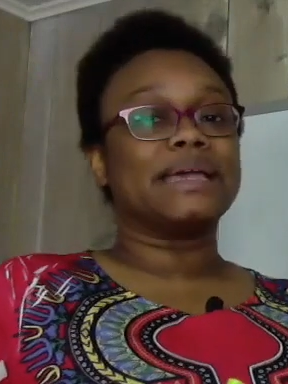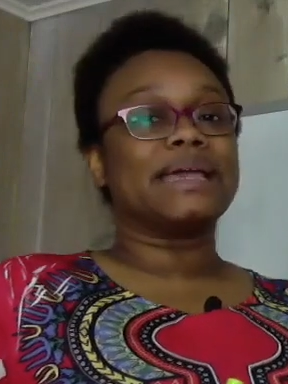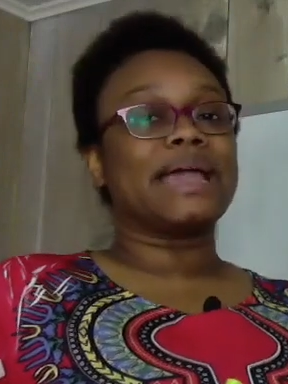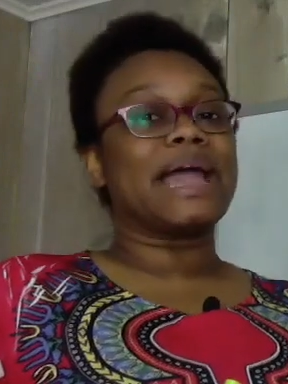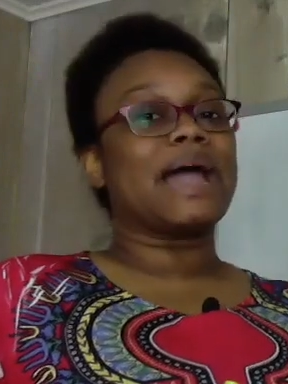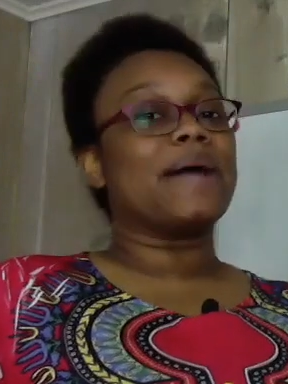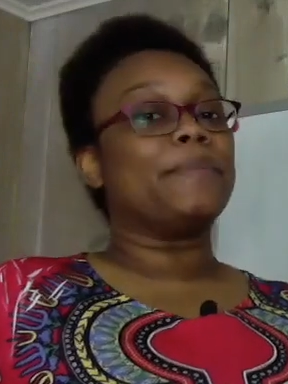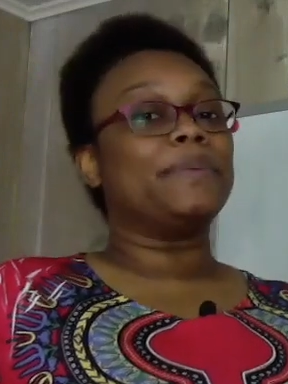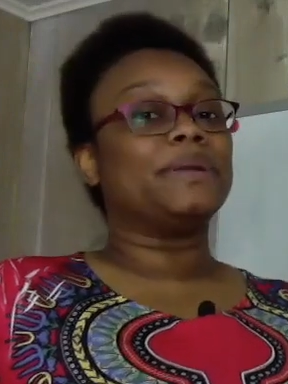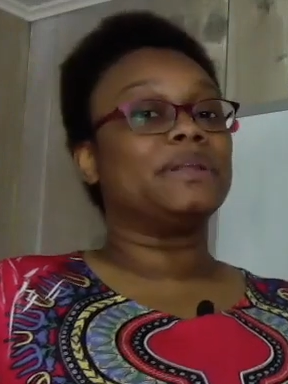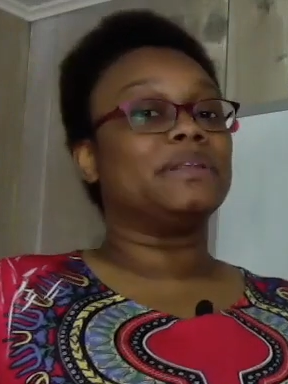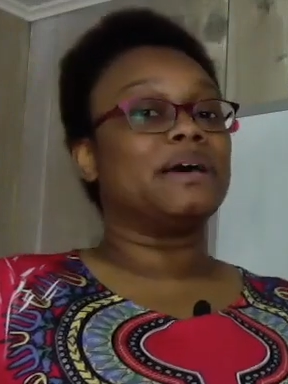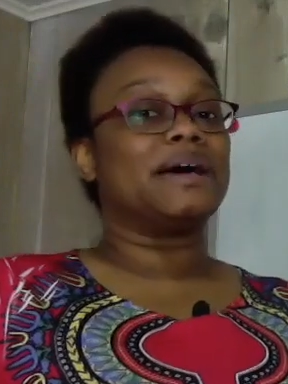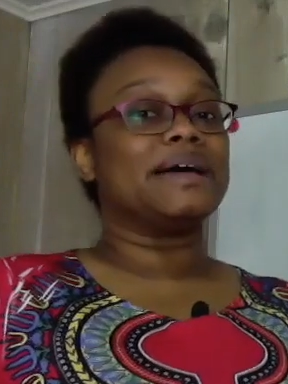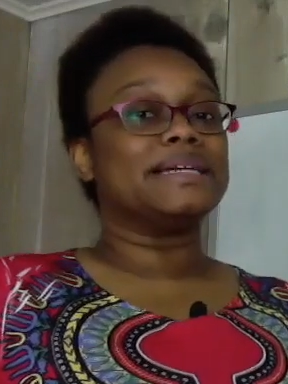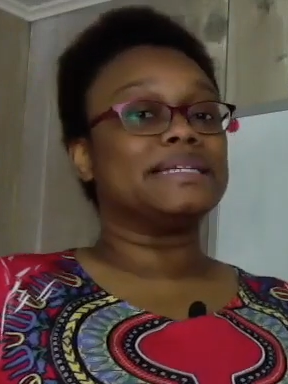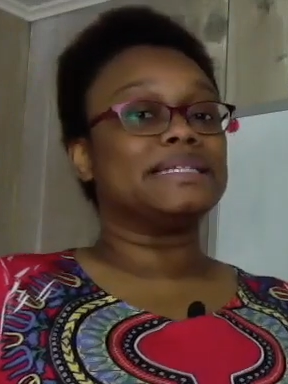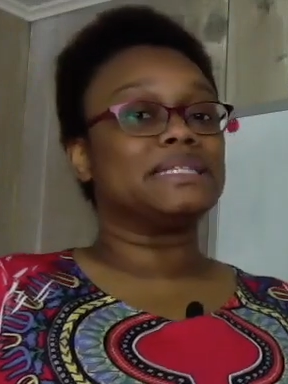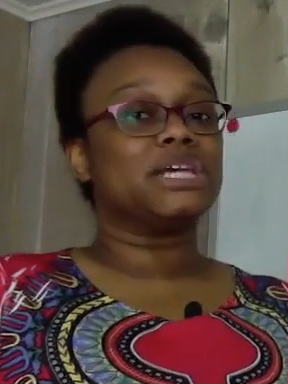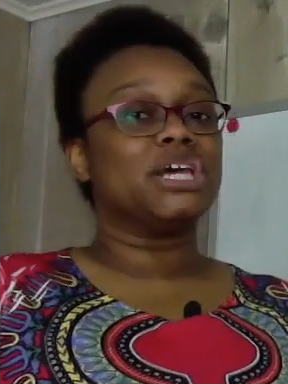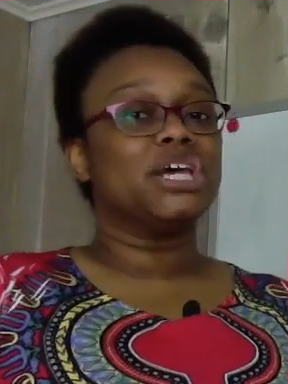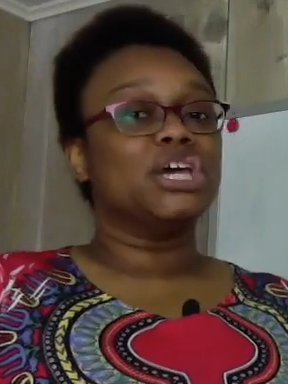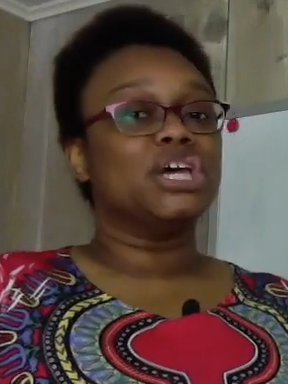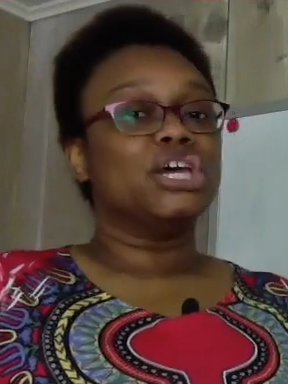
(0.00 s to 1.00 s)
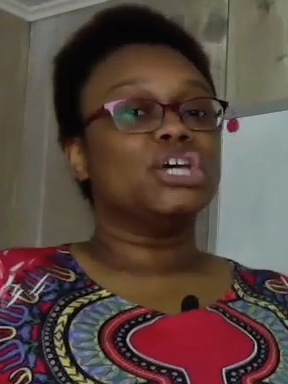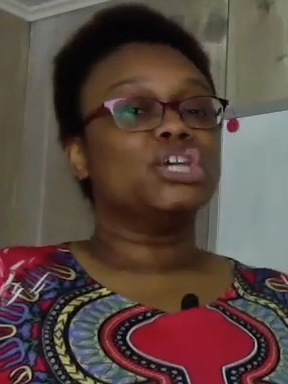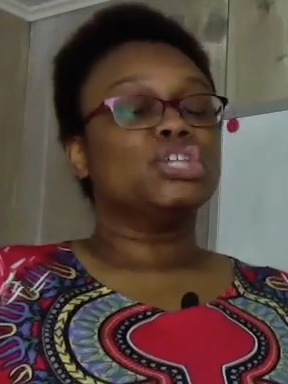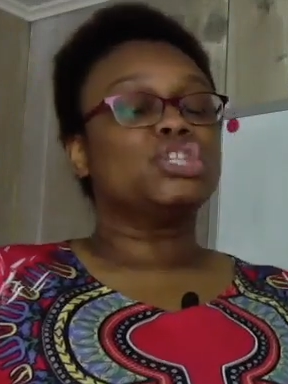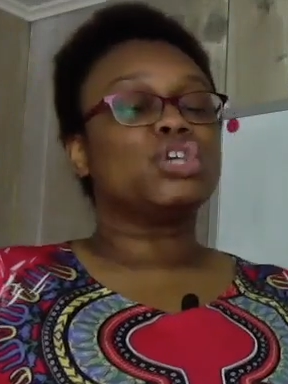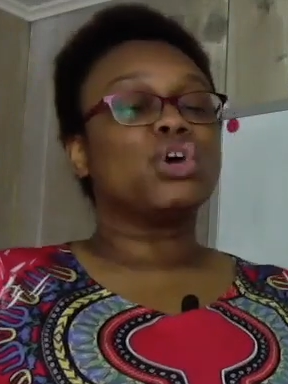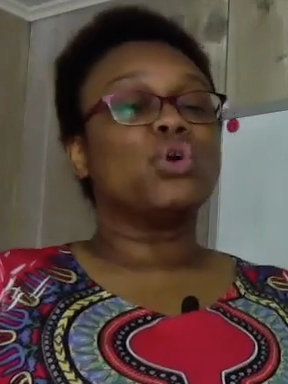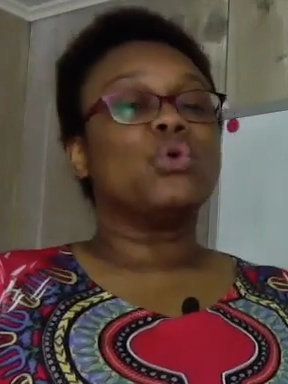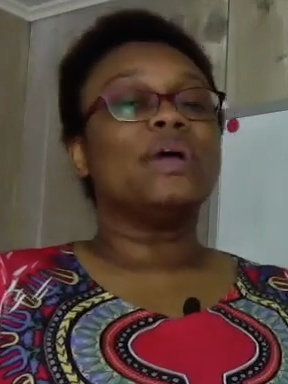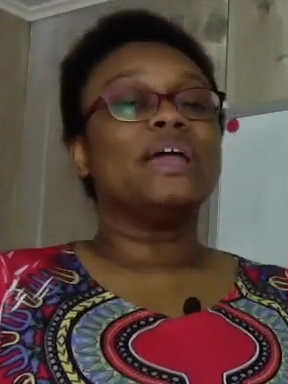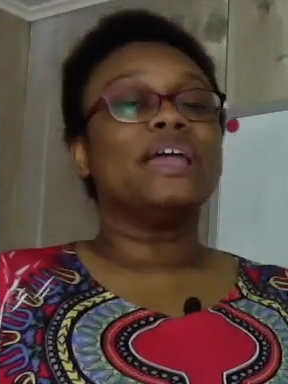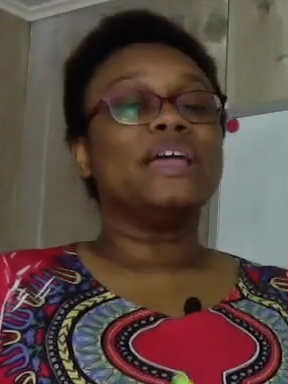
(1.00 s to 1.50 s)
capitalized.
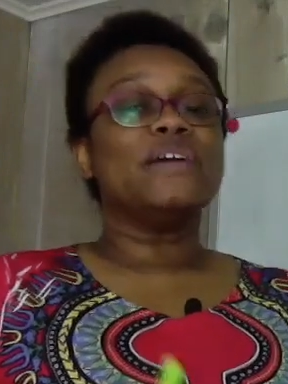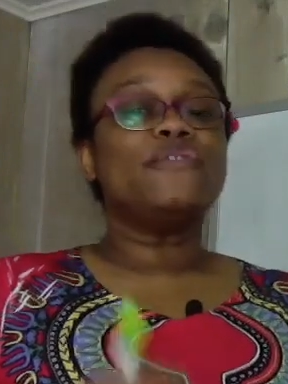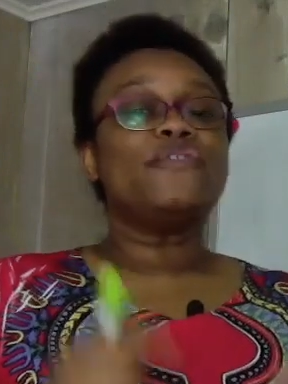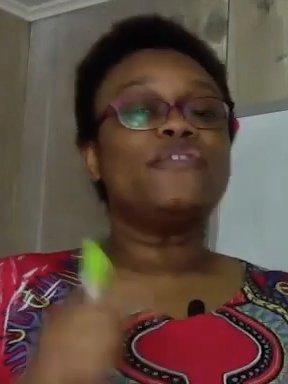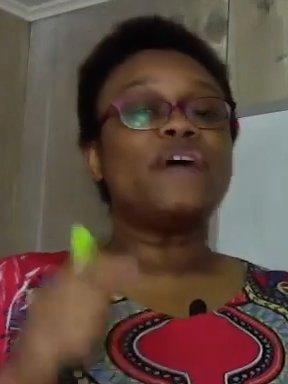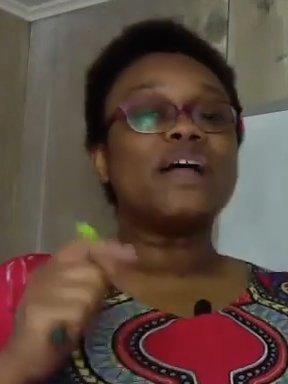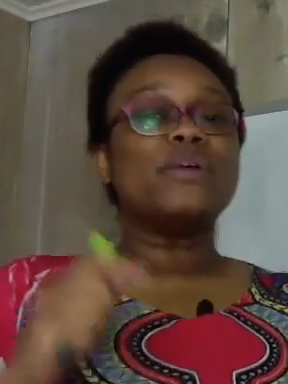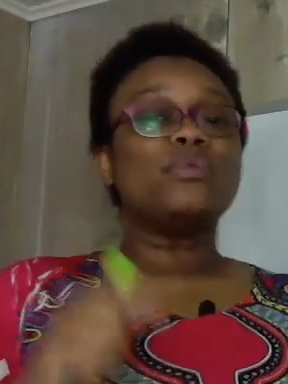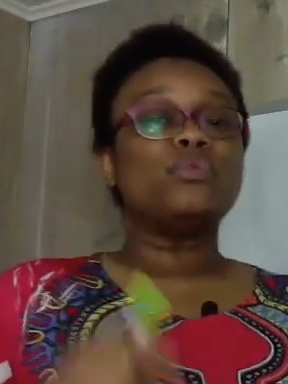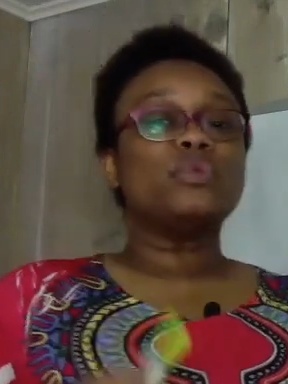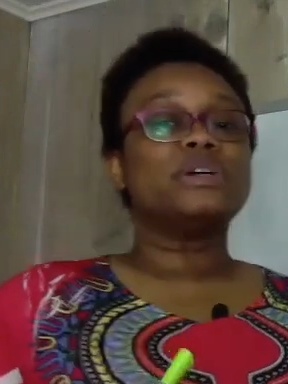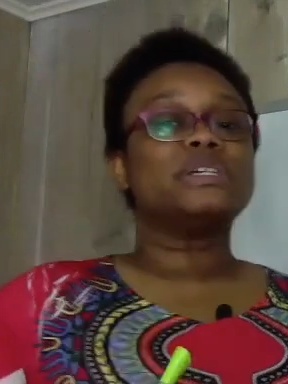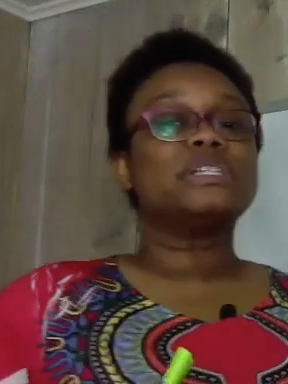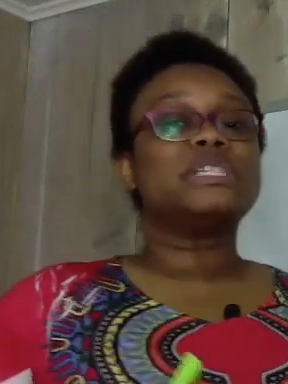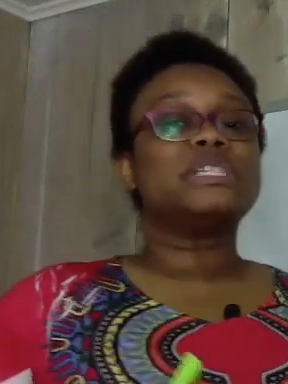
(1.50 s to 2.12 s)
So if I was